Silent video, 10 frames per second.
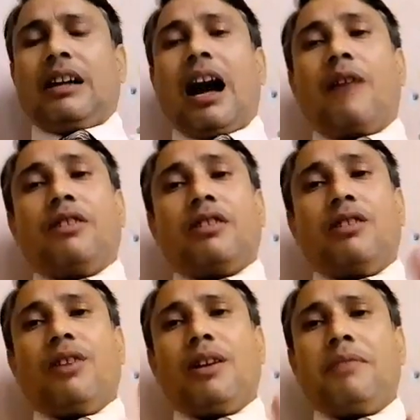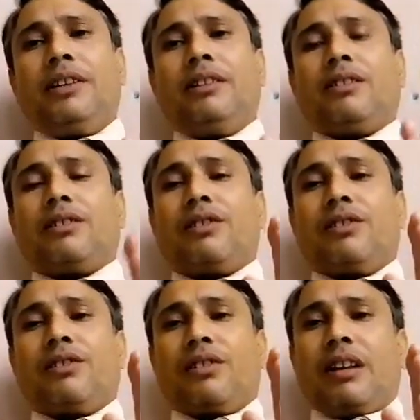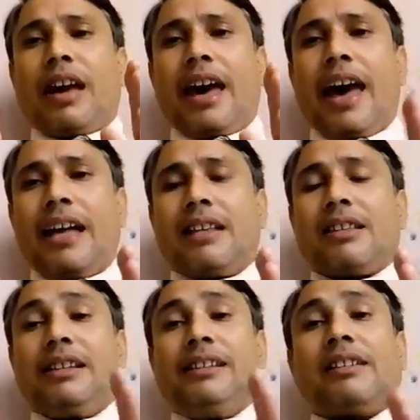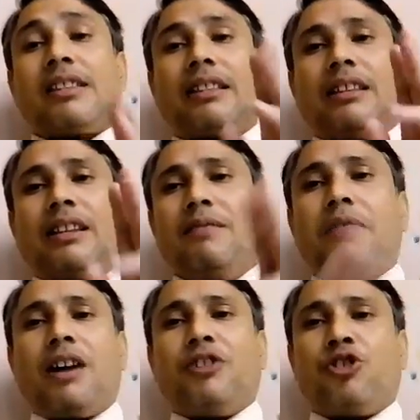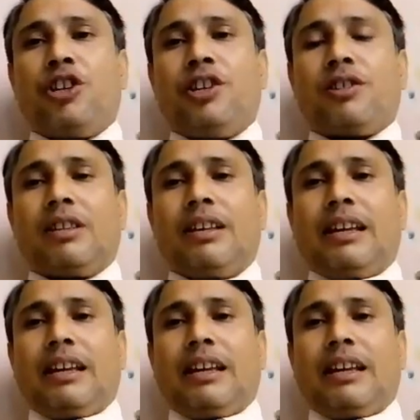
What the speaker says: our government has its three branches: